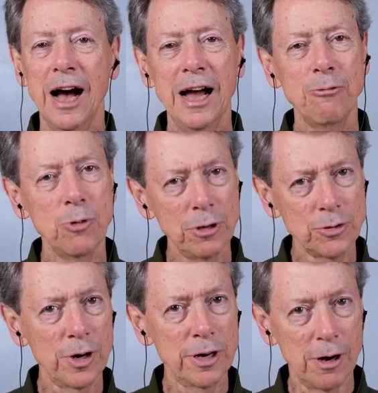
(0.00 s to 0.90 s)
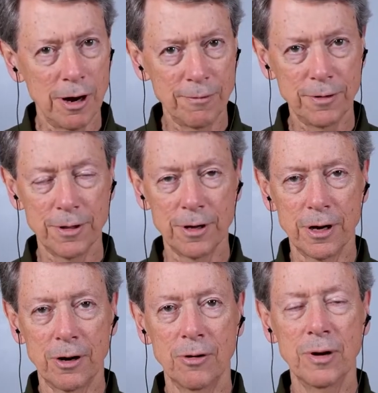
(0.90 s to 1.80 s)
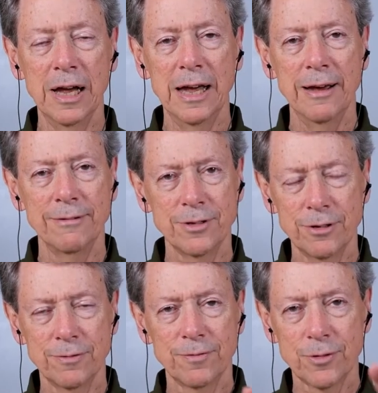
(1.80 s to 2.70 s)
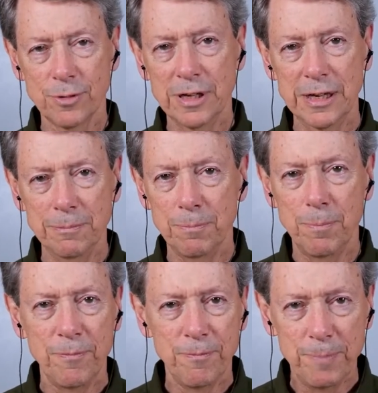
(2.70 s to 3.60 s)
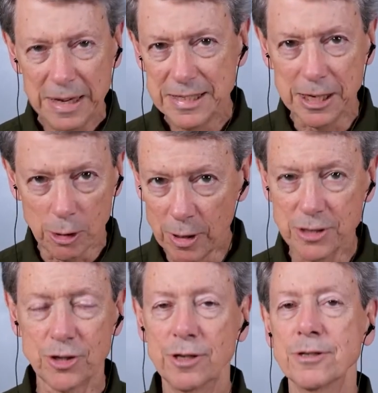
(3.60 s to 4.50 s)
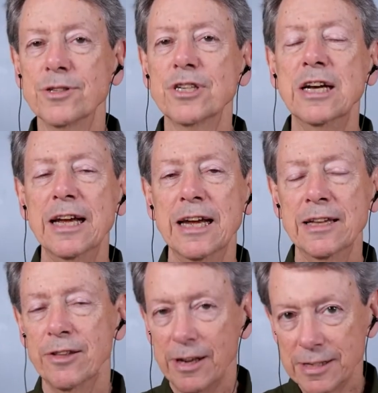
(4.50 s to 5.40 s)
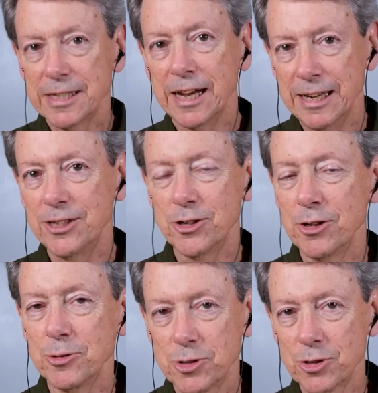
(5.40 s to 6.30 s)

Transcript: I will try to offer, though, sort of three basic questions. And then inside each of those